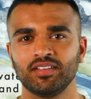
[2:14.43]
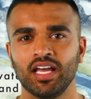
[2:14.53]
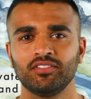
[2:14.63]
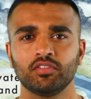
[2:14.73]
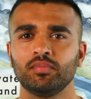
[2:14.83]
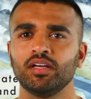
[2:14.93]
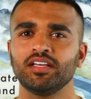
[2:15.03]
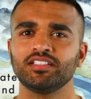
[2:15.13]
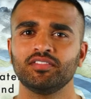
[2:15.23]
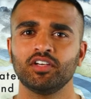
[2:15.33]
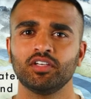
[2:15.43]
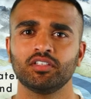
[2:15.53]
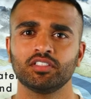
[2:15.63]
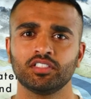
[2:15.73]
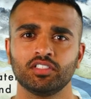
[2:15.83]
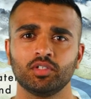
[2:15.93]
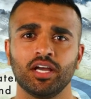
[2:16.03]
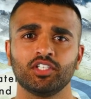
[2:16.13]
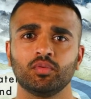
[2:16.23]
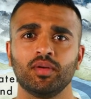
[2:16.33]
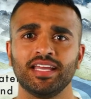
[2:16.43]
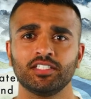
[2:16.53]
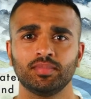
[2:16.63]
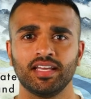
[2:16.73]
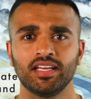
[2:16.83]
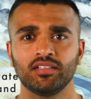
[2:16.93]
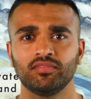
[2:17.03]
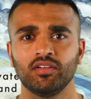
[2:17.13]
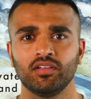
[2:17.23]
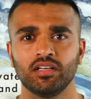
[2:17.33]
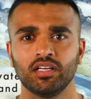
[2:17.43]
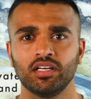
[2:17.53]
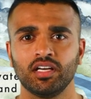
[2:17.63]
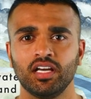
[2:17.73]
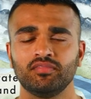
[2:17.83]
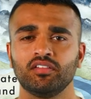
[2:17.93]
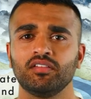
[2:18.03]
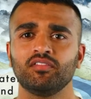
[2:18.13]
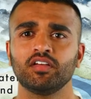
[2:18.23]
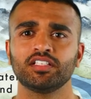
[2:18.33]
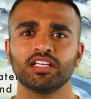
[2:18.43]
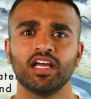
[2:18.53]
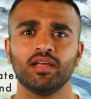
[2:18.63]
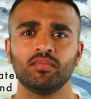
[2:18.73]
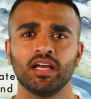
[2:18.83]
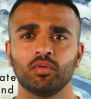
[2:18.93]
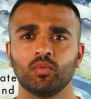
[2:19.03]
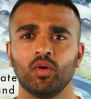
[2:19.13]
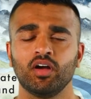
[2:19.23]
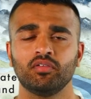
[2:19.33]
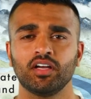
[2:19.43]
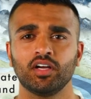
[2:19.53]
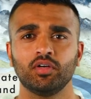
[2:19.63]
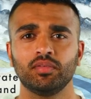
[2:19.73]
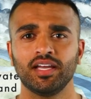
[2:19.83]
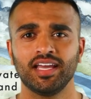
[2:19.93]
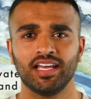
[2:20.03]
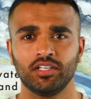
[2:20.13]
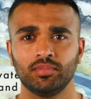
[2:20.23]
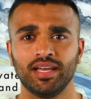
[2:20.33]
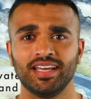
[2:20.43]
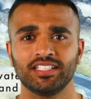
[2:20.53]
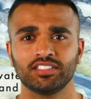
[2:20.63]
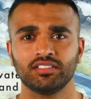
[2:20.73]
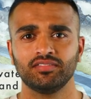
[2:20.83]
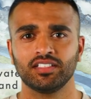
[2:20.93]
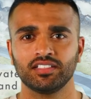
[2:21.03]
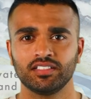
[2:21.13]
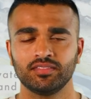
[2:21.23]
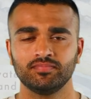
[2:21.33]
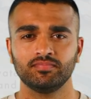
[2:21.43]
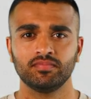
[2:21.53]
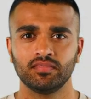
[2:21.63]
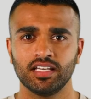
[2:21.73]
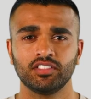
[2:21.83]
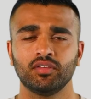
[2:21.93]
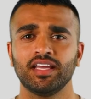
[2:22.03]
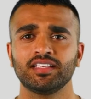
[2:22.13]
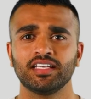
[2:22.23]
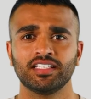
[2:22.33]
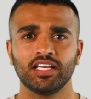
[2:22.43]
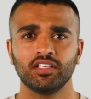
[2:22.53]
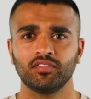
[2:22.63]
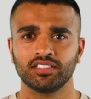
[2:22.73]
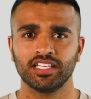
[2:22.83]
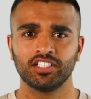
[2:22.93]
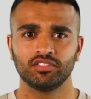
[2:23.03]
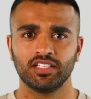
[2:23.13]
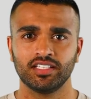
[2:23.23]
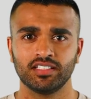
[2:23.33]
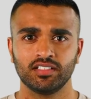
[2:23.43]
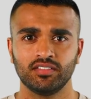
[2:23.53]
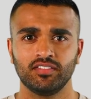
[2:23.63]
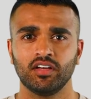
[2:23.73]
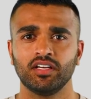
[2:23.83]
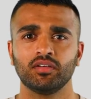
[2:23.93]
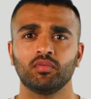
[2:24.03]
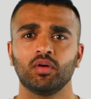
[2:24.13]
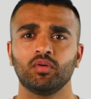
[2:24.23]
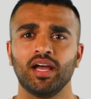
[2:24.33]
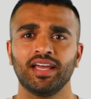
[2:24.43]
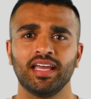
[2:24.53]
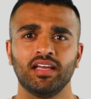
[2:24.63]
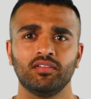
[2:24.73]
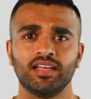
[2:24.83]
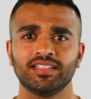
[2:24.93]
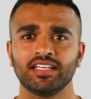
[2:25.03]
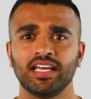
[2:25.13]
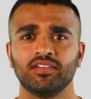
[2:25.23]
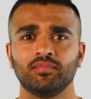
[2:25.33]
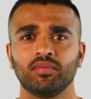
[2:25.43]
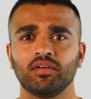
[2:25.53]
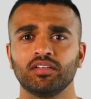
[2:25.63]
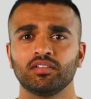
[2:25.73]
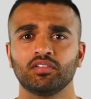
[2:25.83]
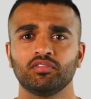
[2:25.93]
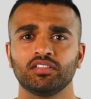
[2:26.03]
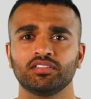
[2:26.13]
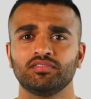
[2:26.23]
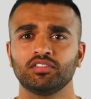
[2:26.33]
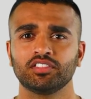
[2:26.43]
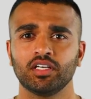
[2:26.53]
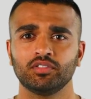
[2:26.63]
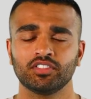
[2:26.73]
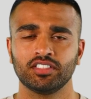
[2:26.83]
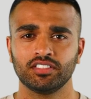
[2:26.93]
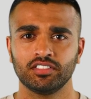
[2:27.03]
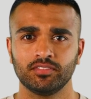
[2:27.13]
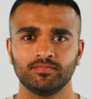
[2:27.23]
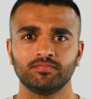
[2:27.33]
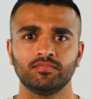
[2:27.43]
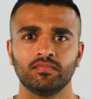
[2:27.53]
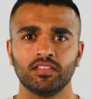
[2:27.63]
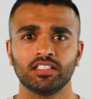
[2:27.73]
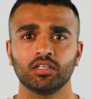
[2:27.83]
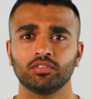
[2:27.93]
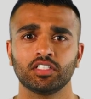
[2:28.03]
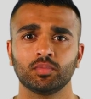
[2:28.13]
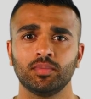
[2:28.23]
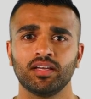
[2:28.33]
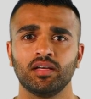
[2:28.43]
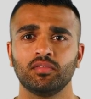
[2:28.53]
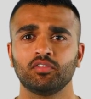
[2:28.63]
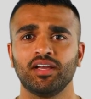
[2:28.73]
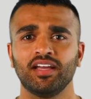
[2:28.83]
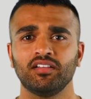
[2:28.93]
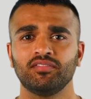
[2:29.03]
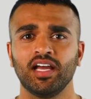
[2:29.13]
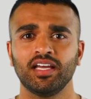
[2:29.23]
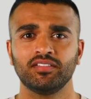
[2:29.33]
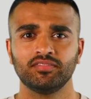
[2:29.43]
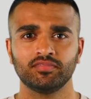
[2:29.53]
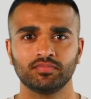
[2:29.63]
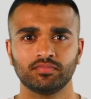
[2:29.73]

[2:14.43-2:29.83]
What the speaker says: After millions of years, torrential rains began to fall, and for the first time, liquid water accumulated on the planet's surface. These rains continued for centuries, filling the low-lying areas and giving birth to Earth's first oceans. These oceans would become the cradle of life.